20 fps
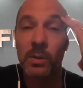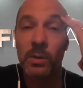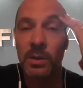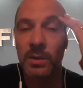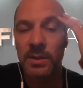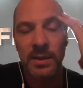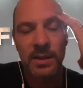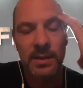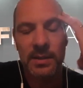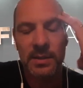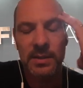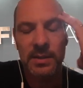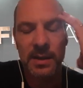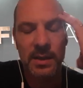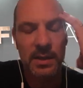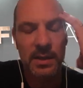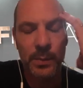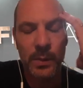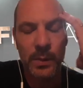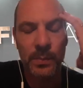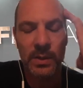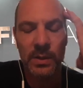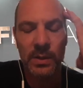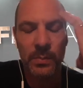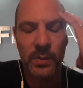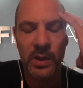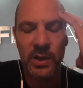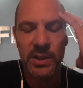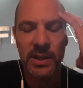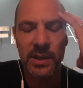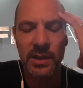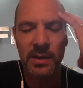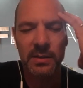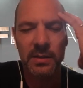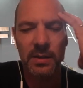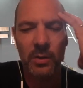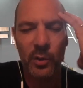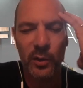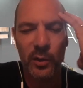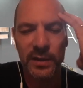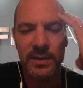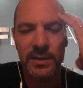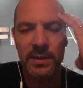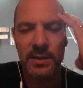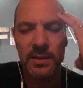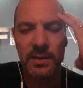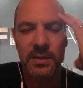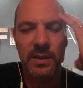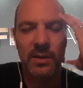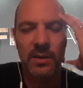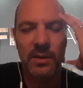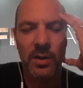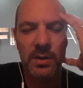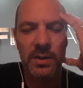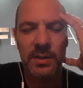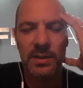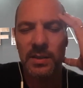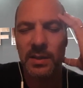at this stage. People appreciate authenticity and honesty,